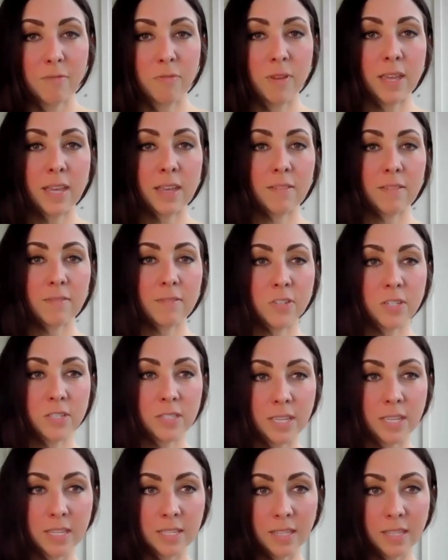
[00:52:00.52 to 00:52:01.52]
if we can
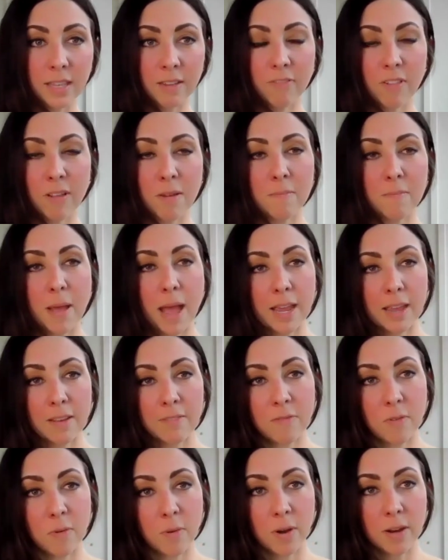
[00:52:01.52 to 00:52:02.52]
just easily flip back
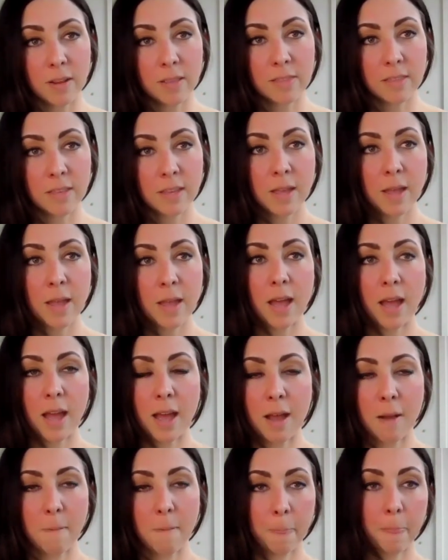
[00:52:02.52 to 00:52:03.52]
and forth,
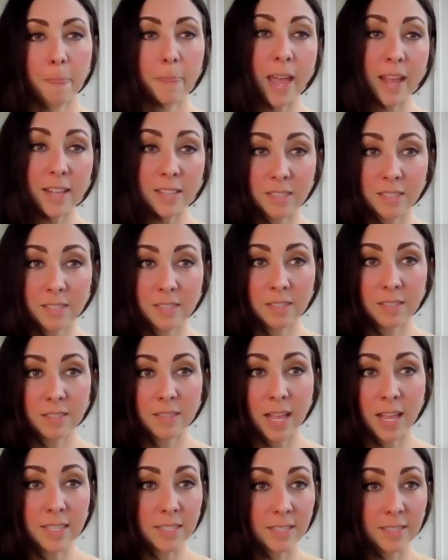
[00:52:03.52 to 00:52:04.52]
that's
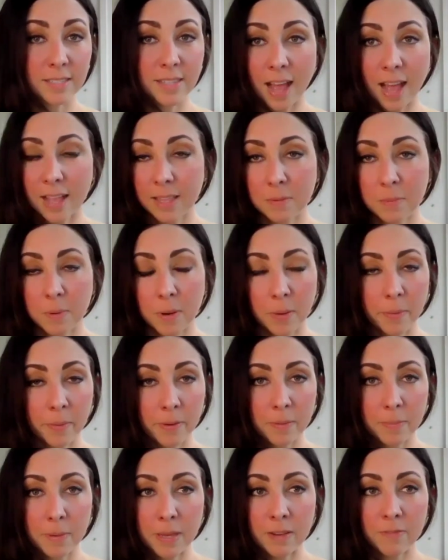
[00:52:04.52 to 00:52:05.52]
exactly where it's
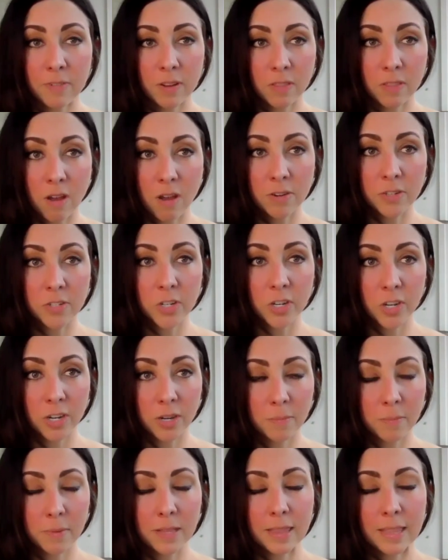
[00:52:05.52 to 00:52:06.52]
going to be for
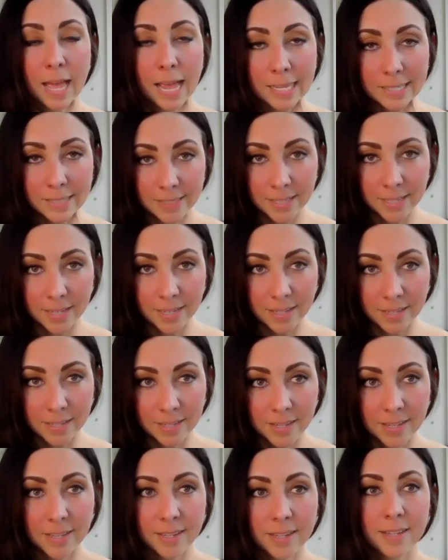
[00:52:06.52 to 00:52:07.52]
long-term, lasting,
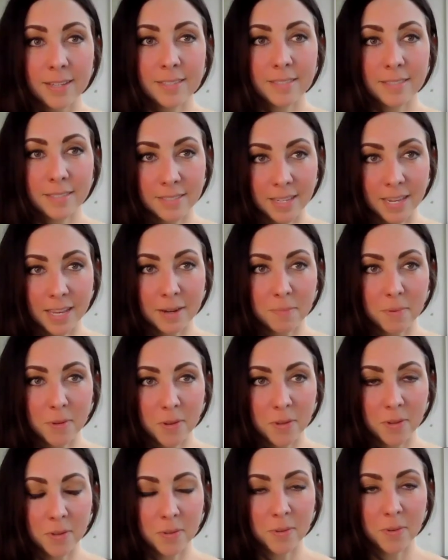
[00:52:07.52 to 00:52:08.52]

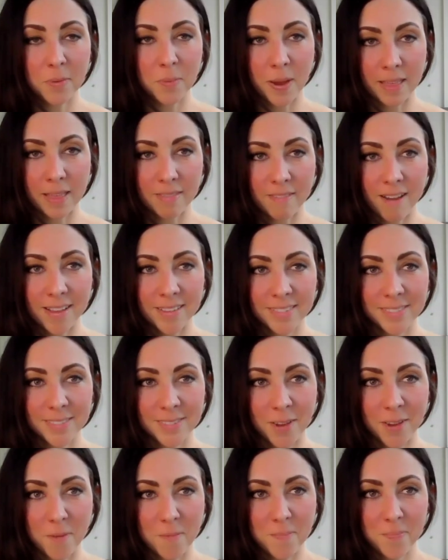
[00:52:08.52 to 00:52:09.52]
sustainable weight loss.
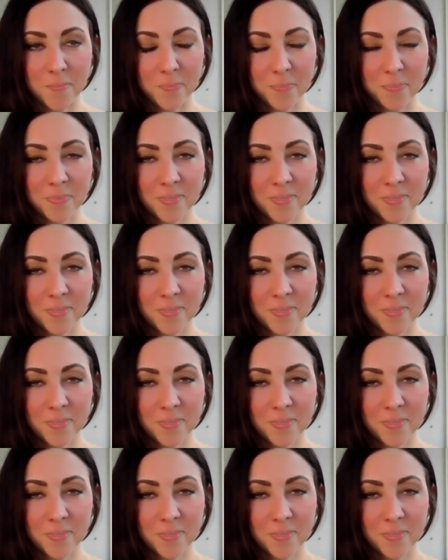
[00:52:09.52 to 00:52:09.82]
So